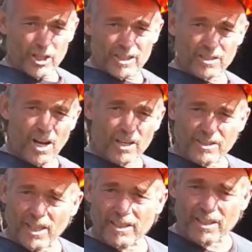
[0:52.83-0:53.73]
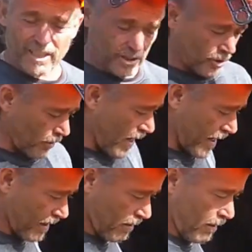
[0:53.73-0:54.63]
As long as they see a
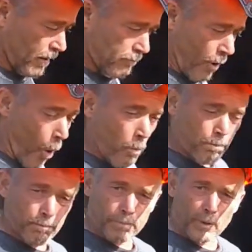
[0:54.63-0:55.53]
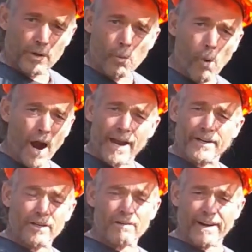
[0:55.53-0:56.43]
string or a rope or a
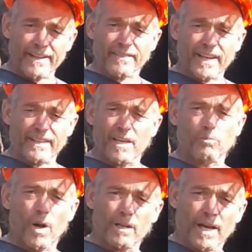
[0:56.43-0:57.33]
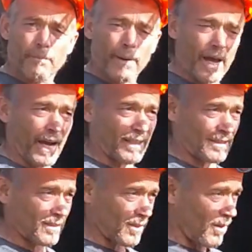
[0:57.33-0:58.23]
wire or anything, they will not pass.
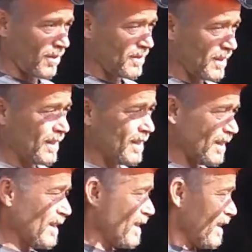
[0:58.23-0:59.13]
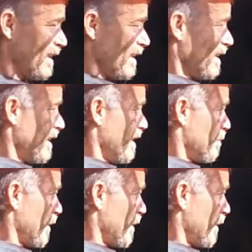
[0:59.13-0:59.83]
So, been